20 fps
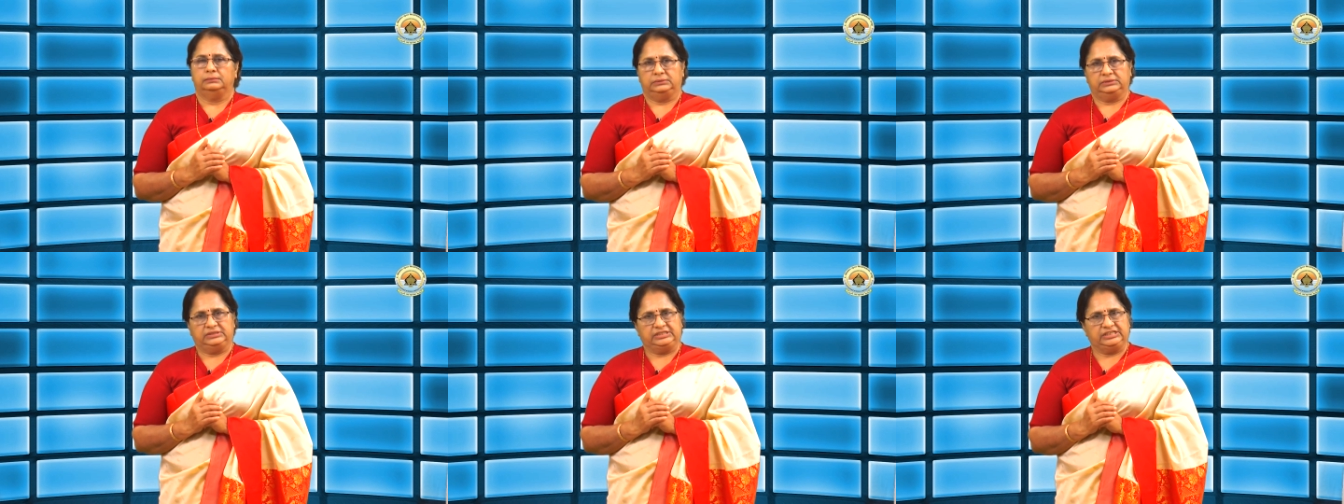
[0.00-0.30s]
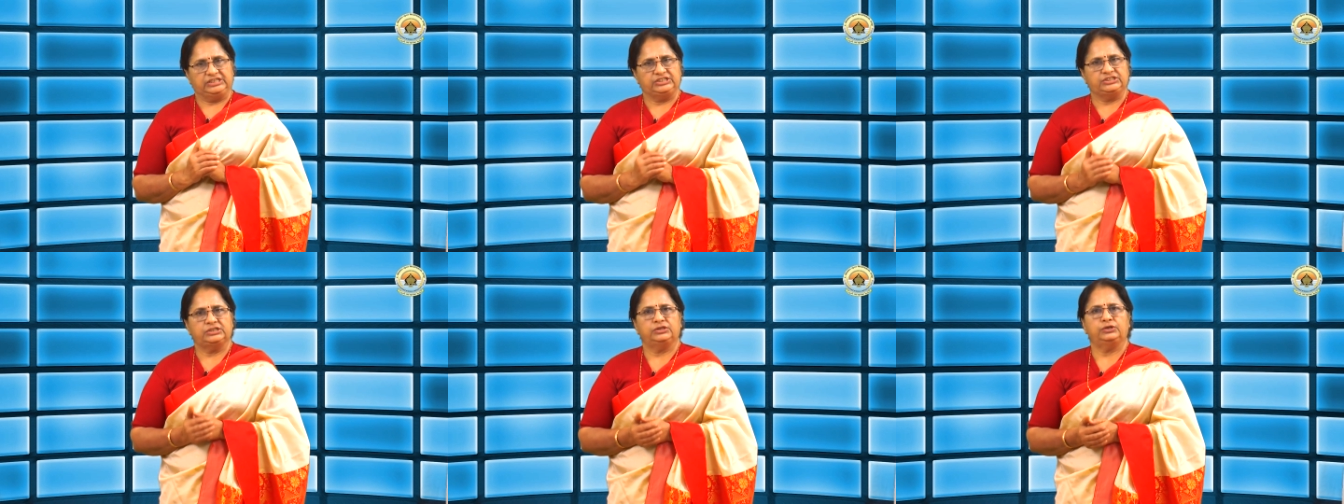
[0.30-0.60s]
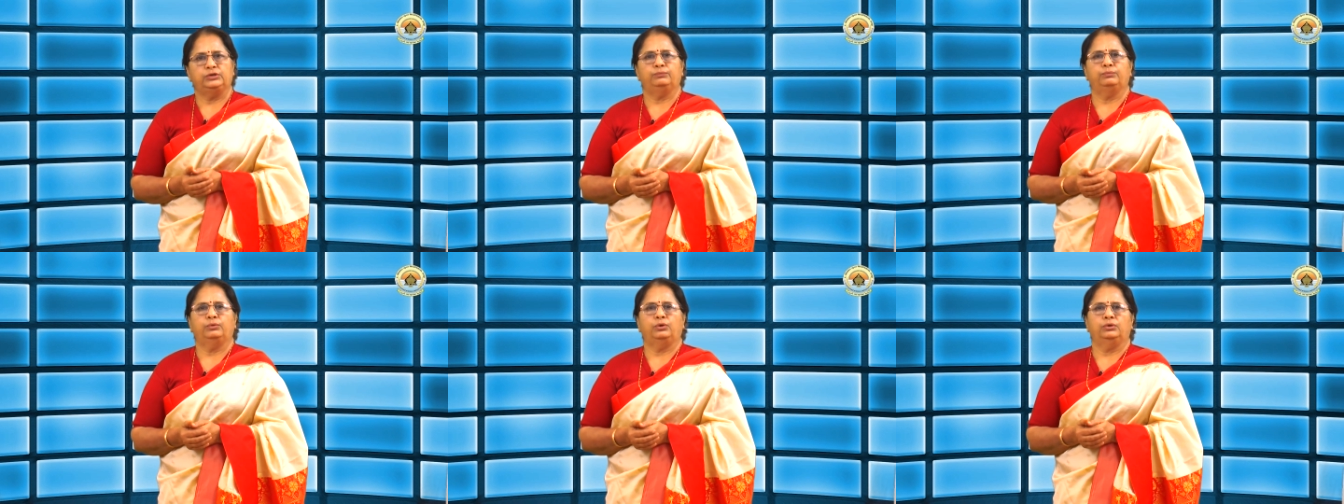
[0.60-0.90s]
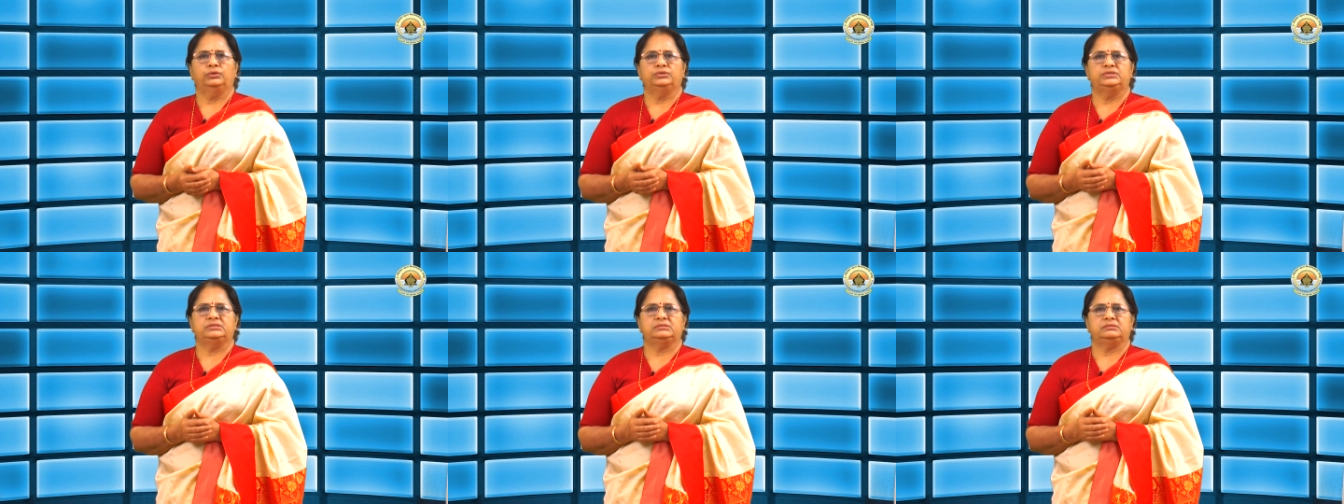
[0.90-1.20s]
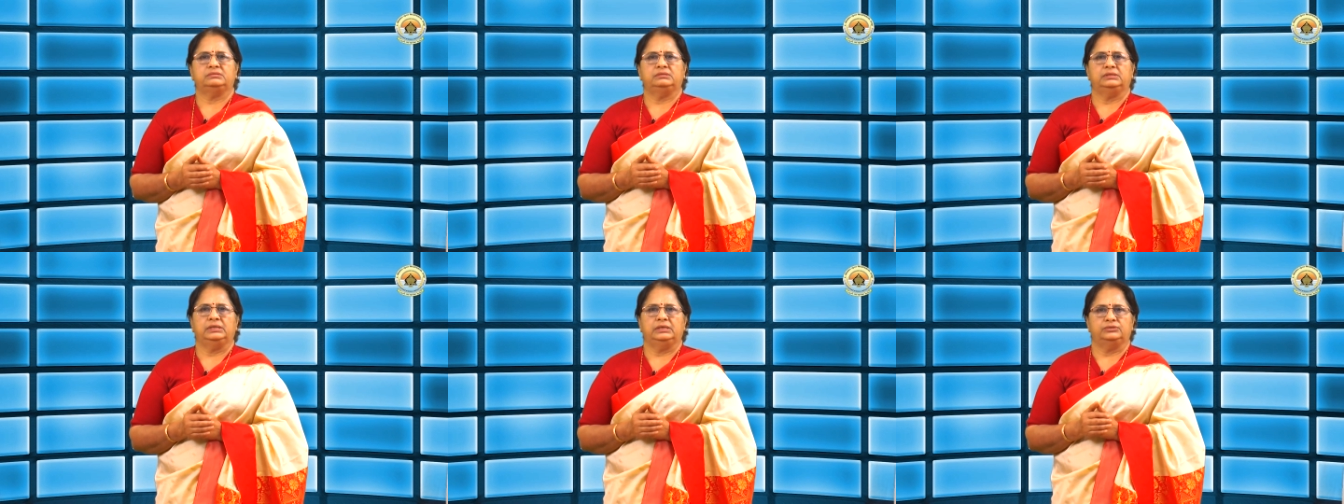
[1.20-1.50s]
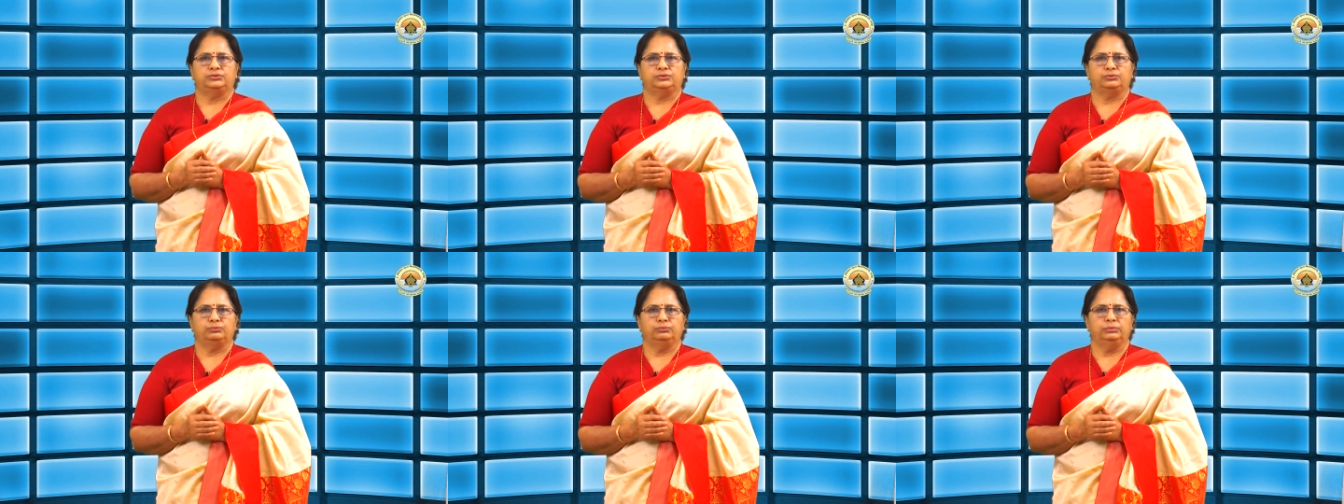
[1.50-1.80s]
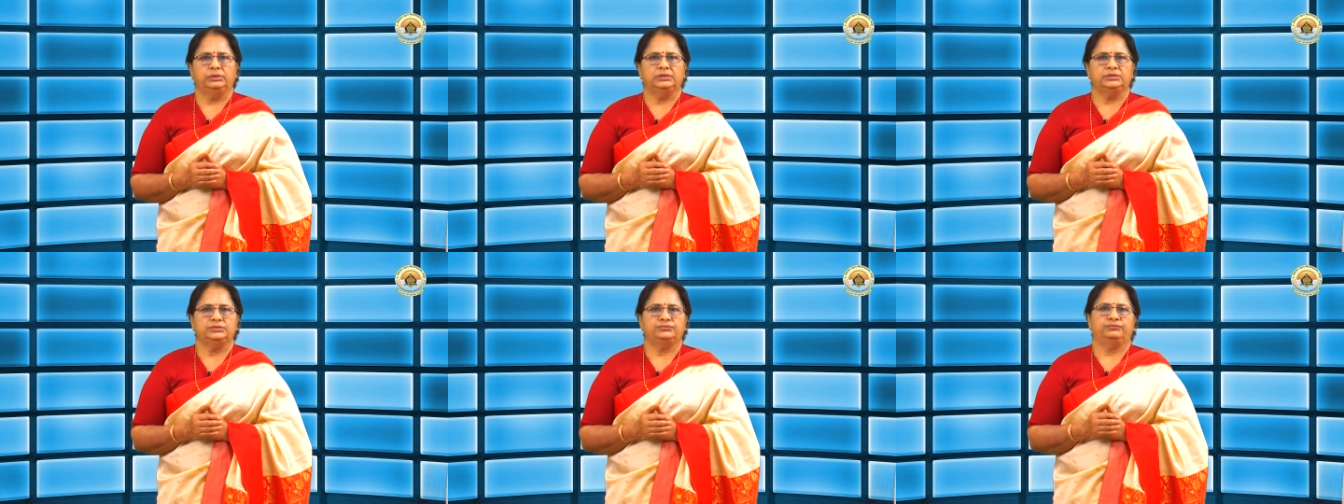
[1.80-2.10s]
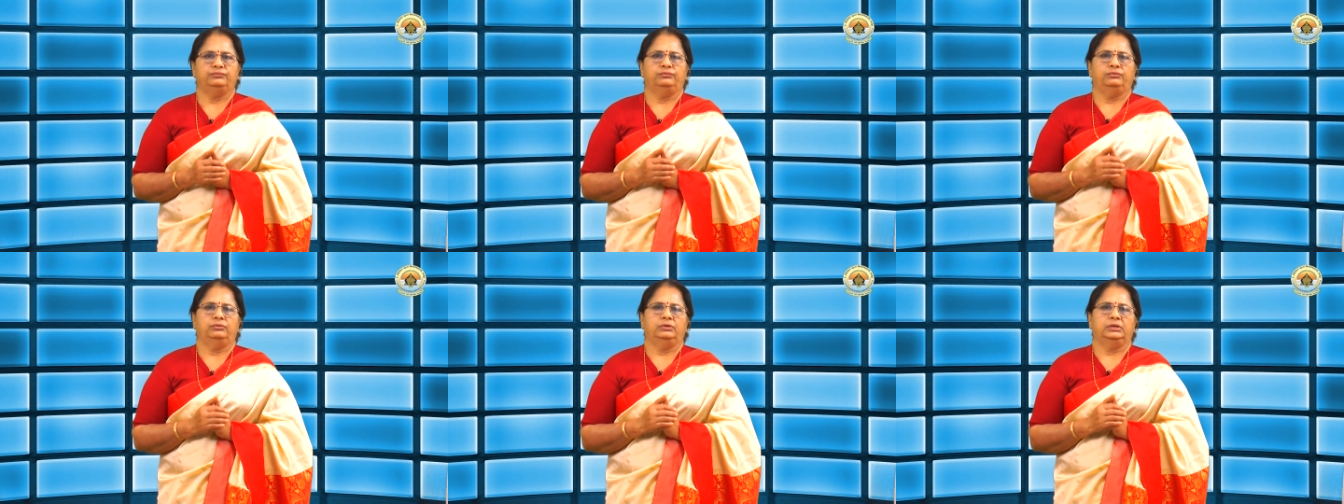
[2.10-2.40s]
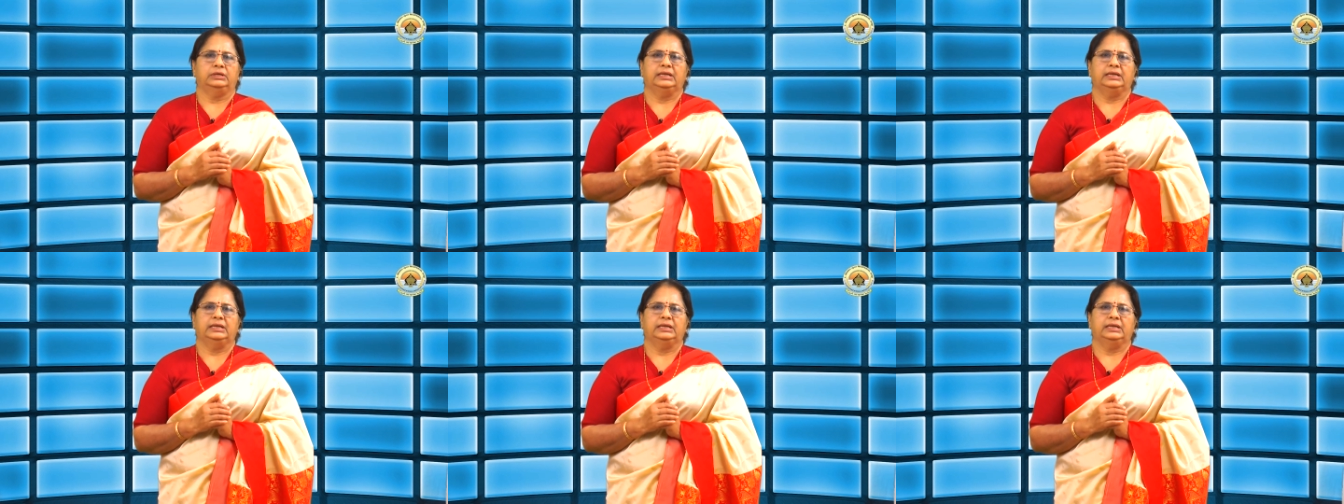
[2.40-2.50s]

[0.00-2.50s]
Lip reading: teacher rewards their students for